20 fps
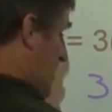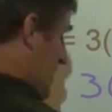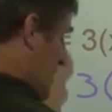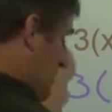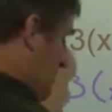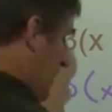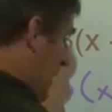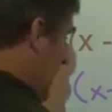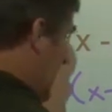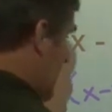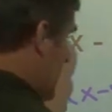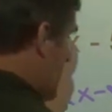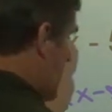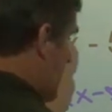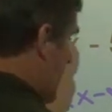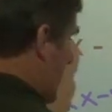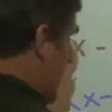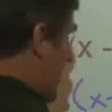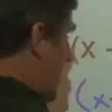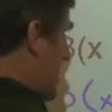it's minus
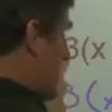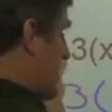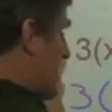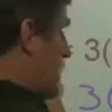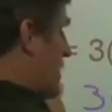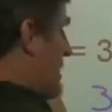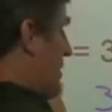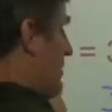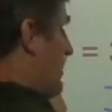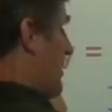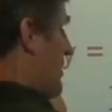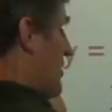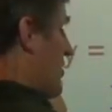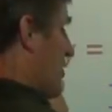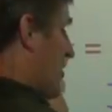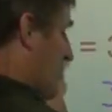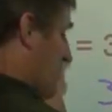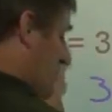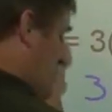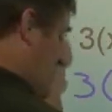10x because that middle
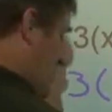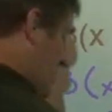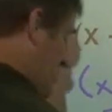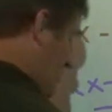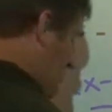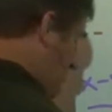term's